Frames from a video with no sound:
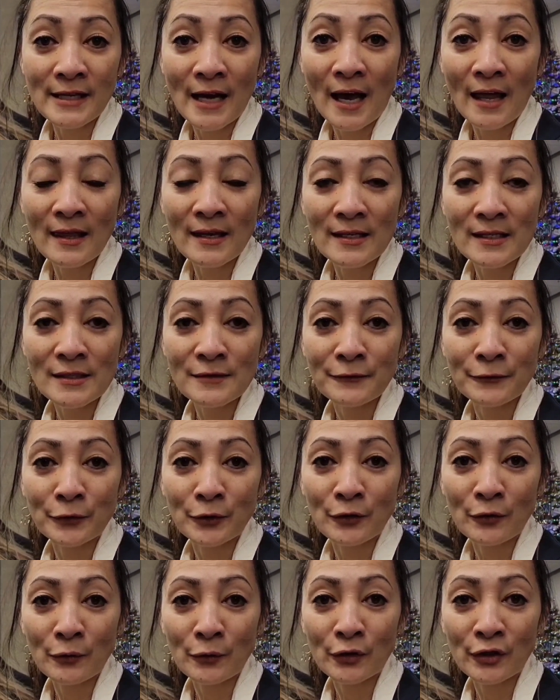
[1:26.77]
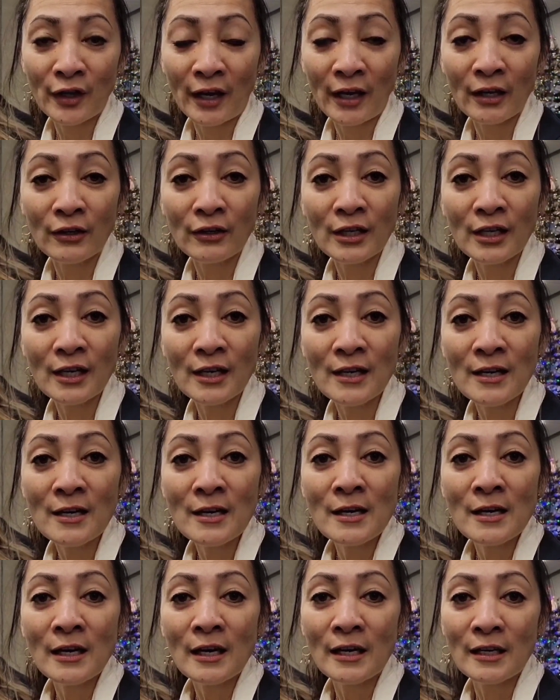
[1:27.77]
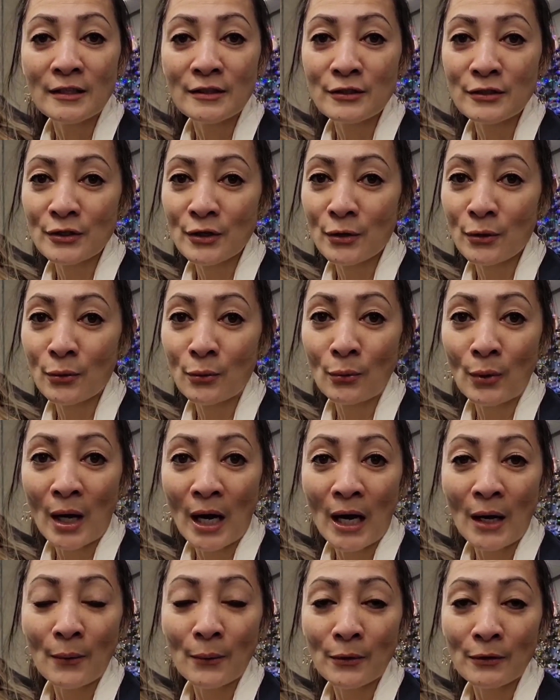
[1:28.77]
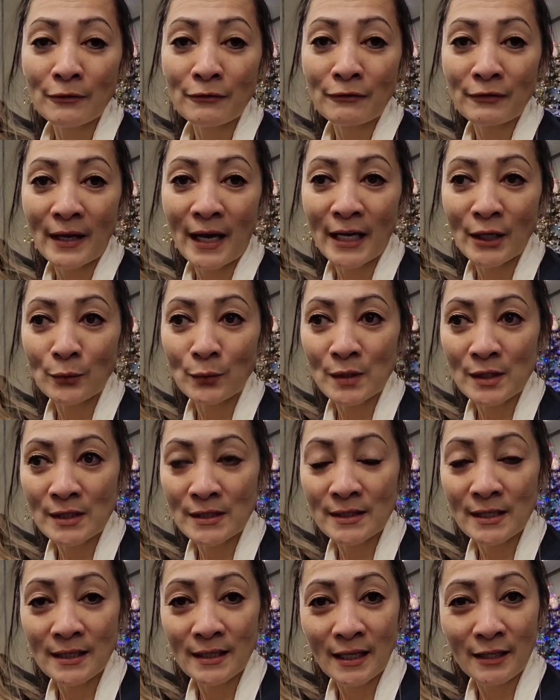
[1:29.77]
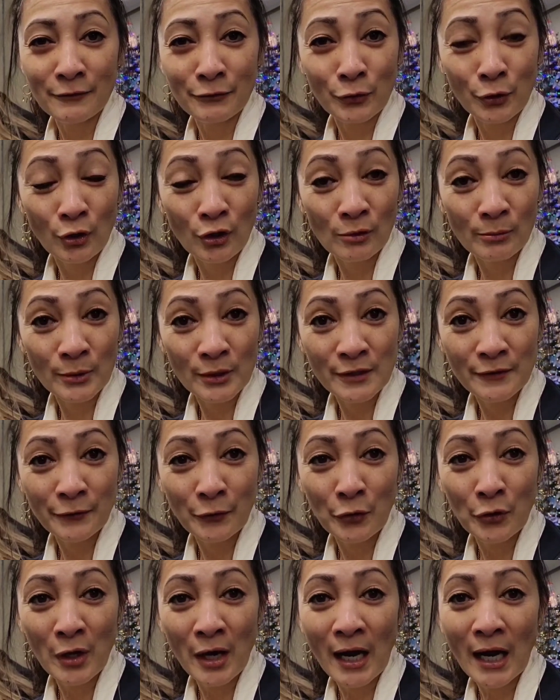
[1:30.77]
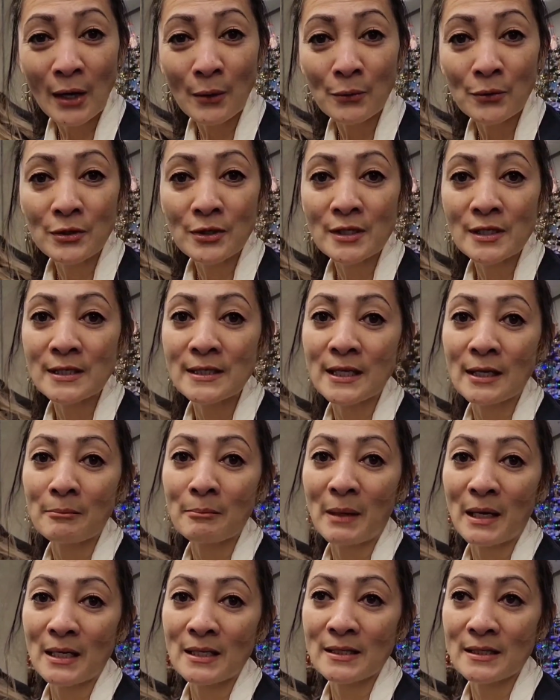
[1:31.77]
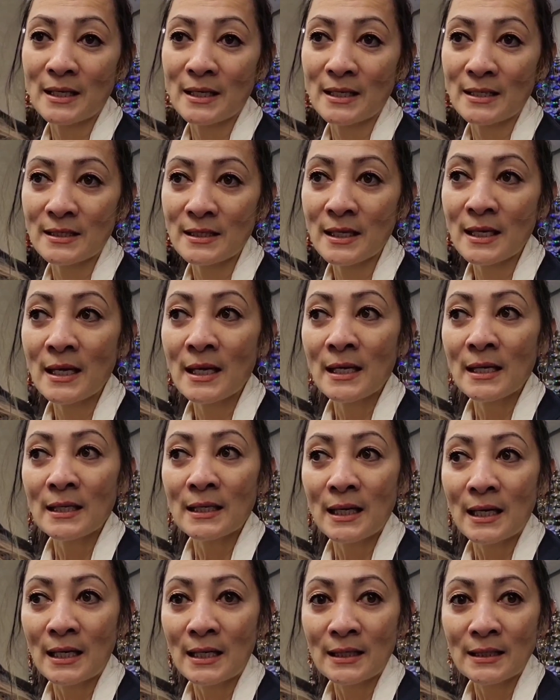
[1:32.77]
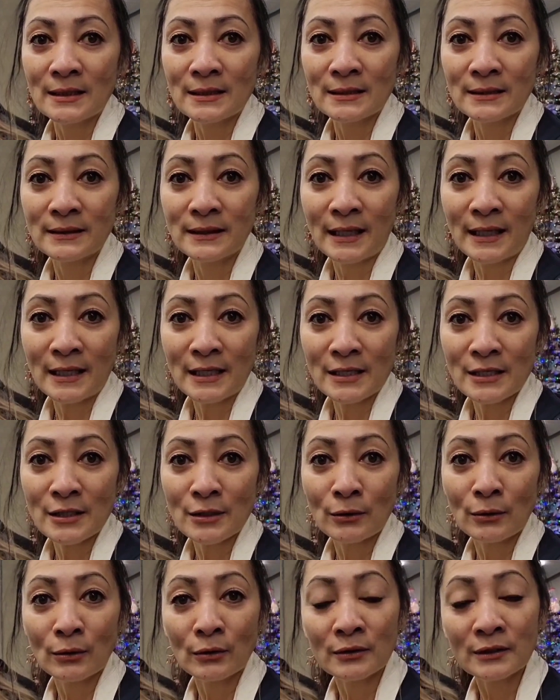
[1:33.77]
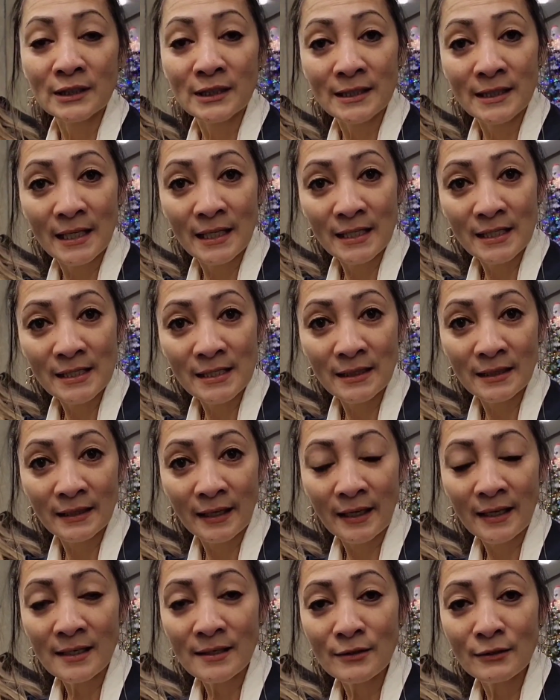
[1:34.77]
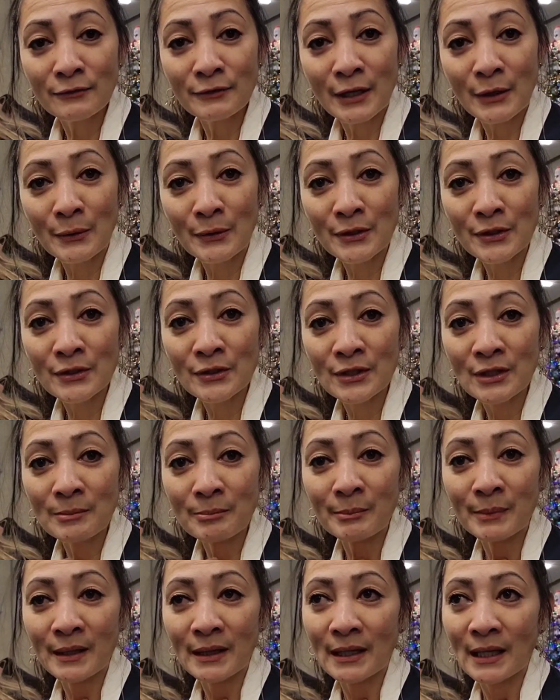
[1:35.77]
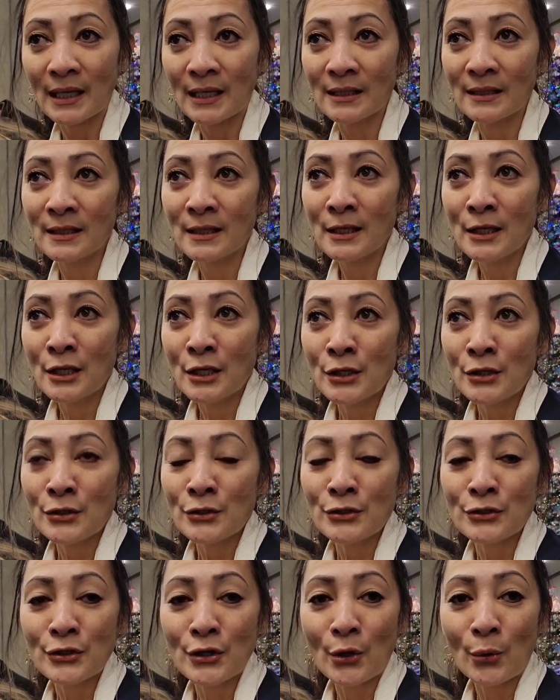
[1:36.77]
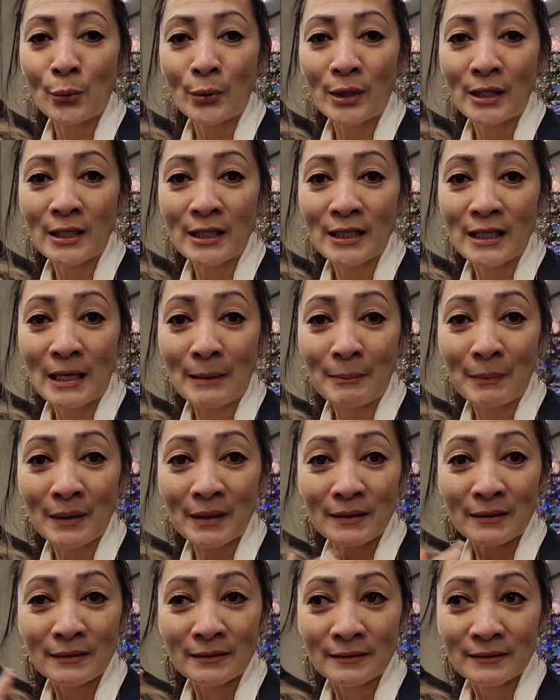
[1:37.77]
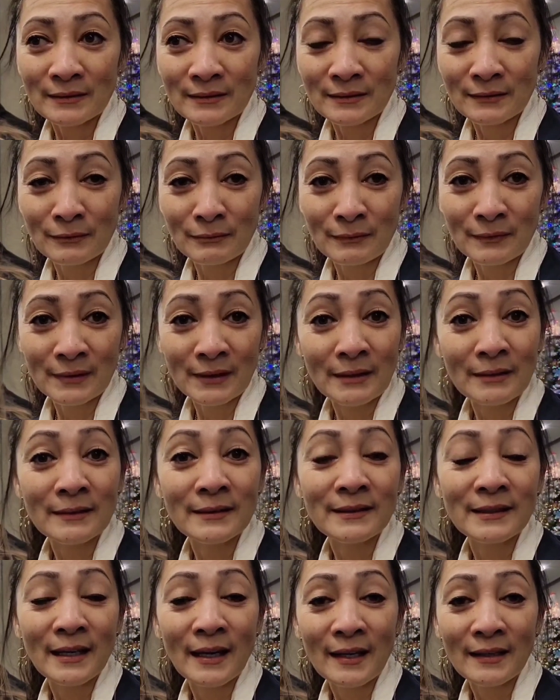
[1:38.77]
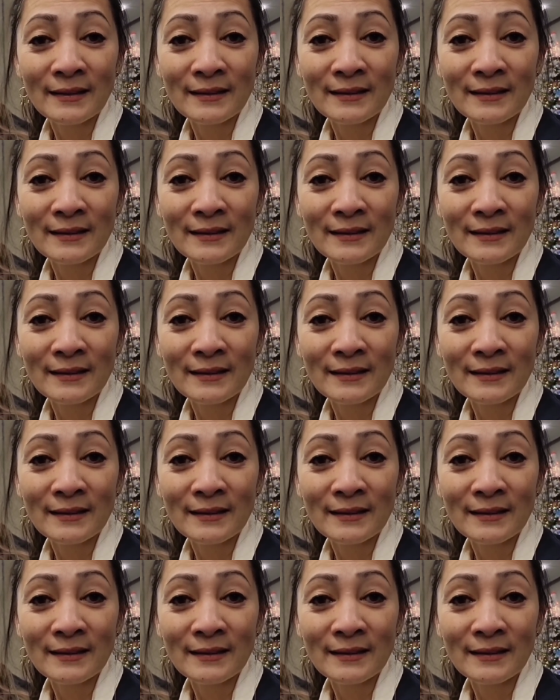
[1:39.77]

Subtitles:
in Dallas airport area, and so our flight was delayed for almost 4 hours. That makes us late on the next leg of our trip. But then so we ended up, the